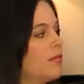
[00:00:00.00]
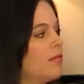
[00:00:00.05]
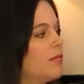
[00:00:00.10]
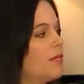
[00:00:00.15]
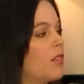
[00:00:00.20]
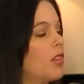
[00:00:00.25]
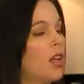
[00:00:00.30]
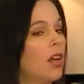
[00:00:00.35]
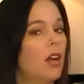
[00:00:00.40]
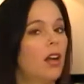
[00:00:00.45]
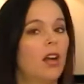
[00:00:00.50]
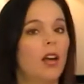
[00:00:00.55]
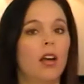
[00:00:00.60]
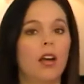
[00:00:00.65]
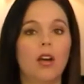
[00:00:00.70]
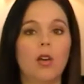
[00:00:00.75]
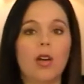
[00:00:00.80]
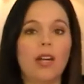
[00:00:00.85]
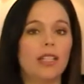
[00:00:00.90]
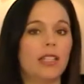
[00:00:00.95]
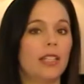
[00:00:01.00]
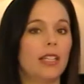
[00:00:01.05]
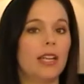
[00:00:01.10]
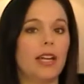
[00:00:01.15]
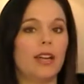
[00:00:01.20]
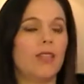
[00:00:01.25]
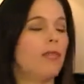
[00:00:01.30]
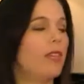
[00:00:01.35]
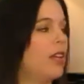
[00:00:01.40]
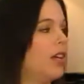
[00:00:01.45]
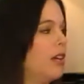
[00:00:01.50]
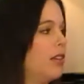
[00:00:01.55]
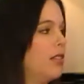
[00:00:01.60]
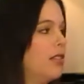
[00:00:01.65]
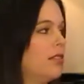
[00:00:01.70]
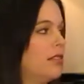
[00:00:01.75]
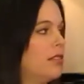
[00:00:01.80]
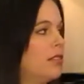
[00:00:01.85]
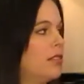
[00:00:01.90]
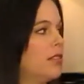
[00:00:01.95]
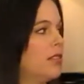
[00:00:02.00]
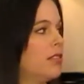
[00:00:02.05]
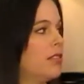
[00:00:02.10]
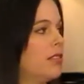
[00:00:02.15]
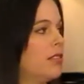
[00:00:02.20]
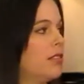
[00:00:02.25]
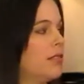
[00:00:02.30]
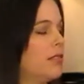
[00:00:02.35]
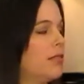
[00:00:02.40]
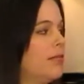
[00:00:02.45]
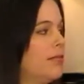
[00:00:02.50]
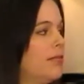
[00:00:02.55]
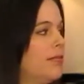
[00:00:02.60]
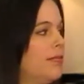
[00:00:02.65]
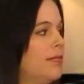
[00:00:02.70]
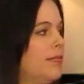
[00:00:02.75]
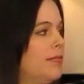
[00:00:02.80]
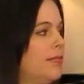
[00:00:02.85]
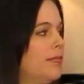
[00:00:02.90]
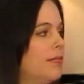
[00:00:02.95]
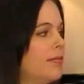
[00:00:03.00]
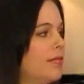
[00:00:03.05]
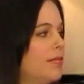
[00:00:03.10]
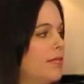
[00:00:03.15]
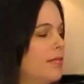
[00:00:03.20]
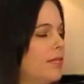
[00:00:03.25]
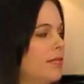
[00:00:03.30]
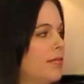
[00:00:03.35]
(silent)